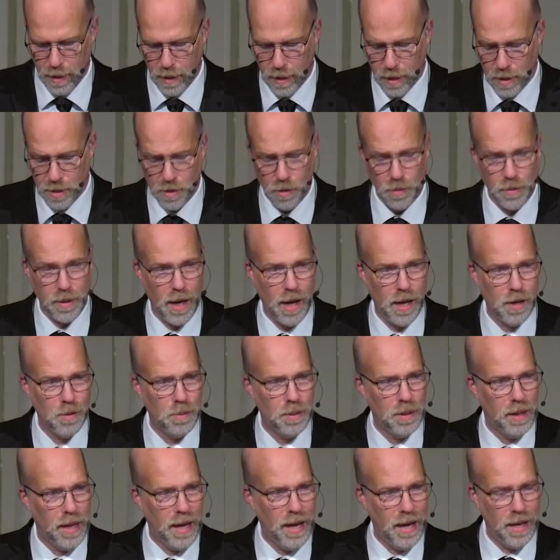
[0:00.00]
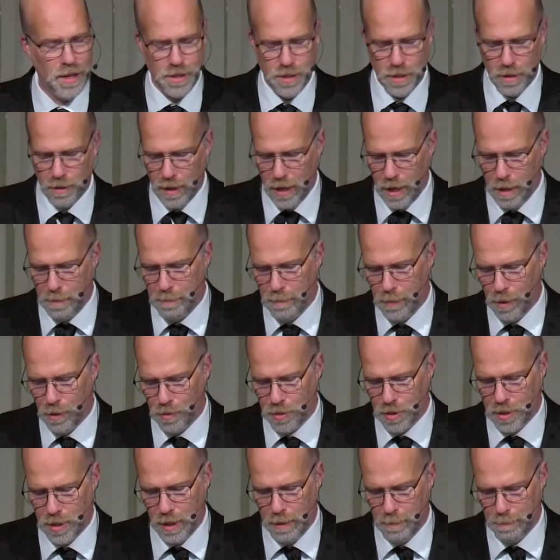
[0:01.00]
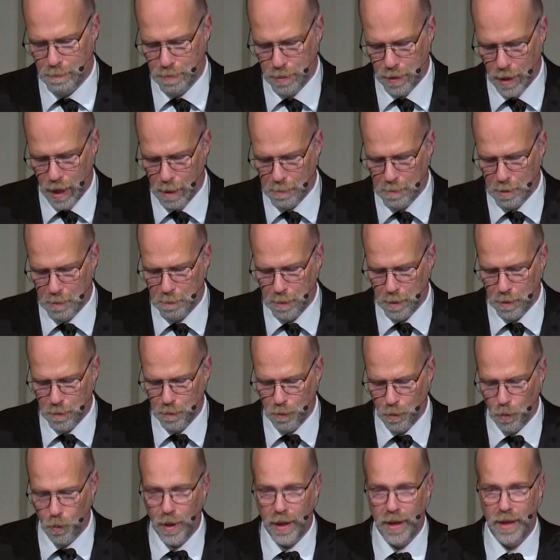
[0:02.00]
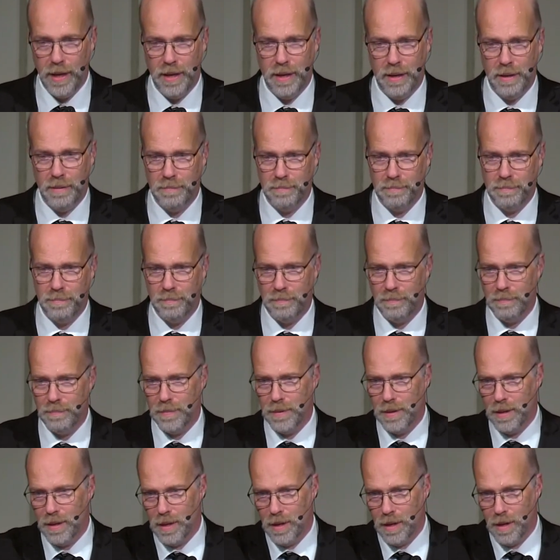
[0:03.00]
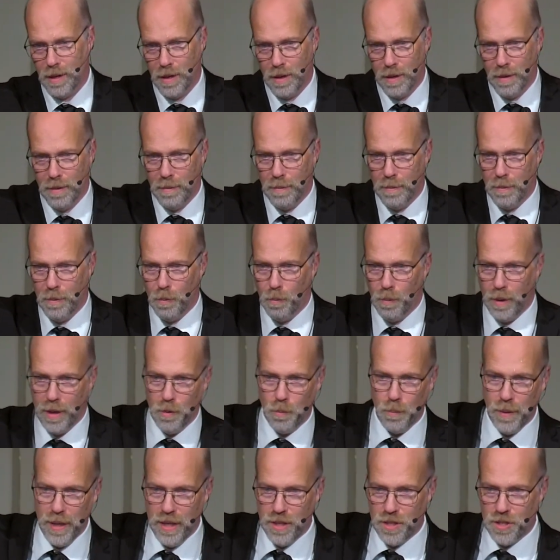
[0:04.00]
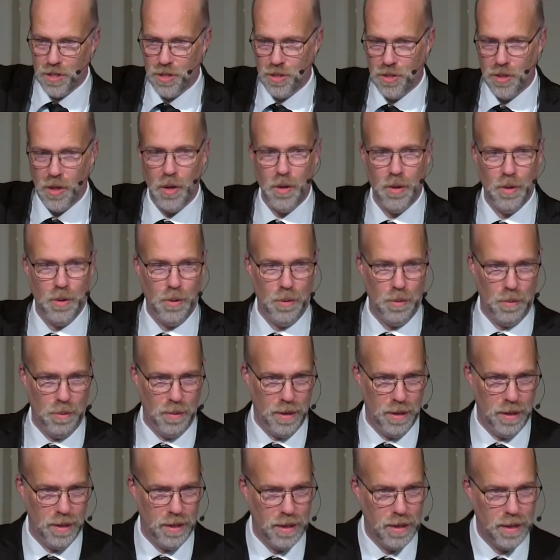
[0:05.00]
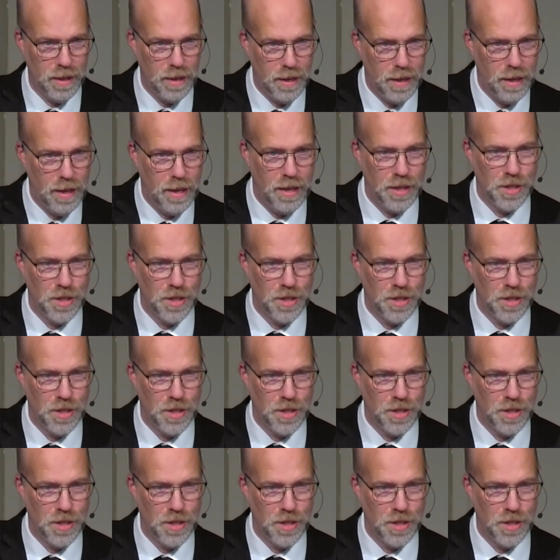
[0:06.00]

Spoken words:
So God will answer in a most improbable way. When we sow and